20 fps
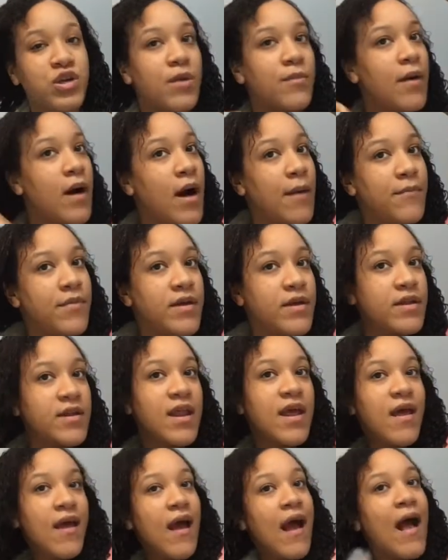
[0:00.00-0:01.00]
are popping
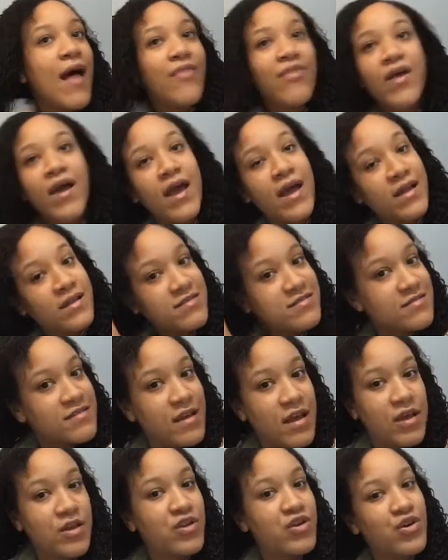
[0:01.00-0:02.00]
at the ends
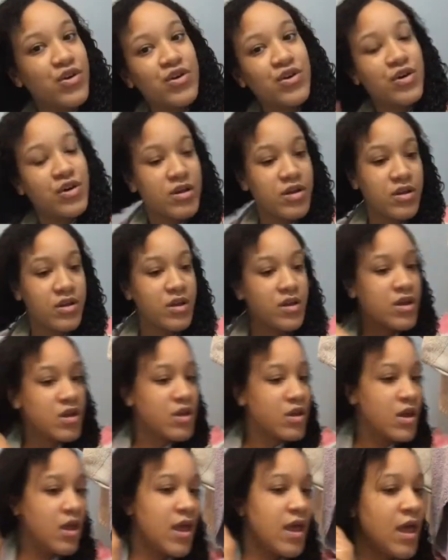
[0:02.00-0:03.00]
and you're good.
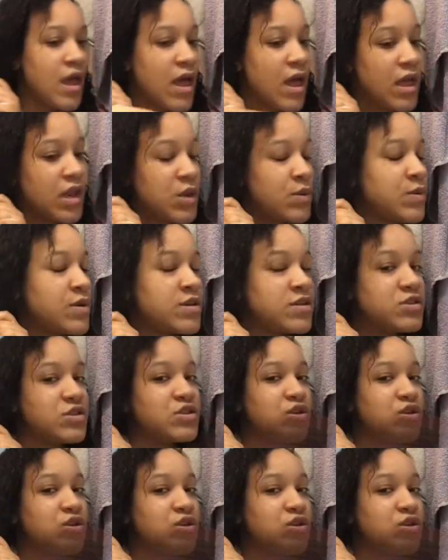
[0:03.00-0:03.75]
Anyways,